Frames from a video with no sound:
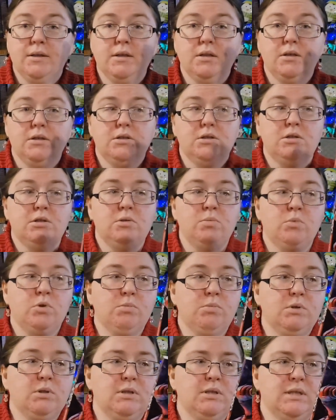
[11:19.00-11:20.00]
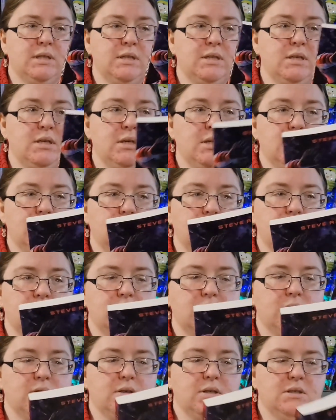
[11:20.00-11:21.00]
there's 2 more books, I think, in this
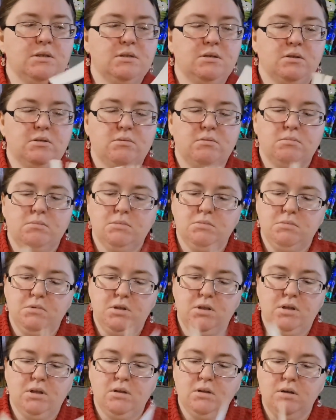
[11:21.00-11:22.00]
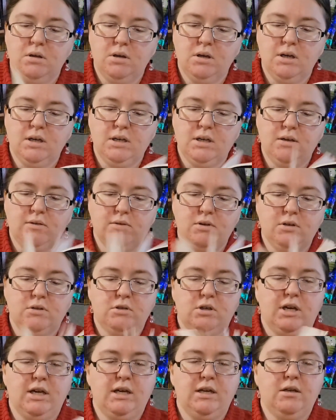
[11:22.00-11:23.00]
series, so I thought I'd give it a
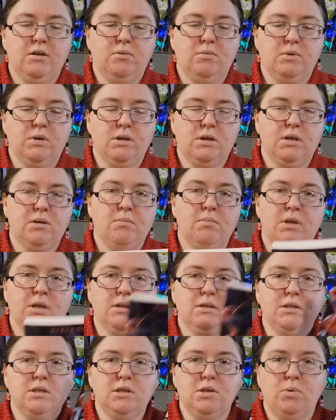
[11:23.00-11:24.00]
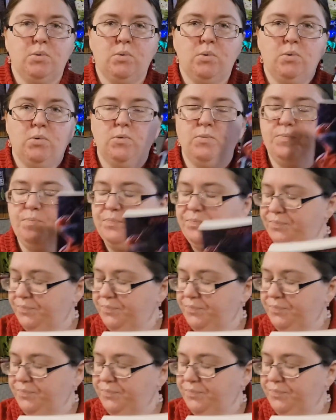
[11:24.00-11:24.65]
try. I didn't want to commit to the whole